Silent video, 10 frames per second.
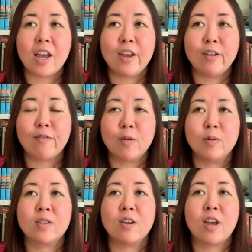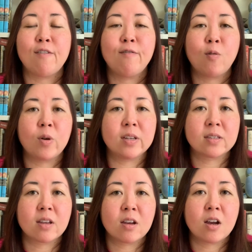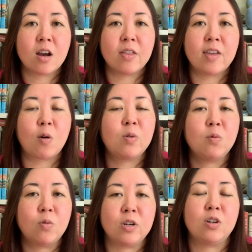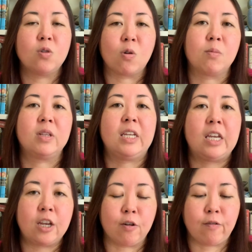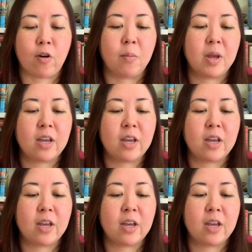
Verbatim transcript: a voice that we wouldn't normally hear from.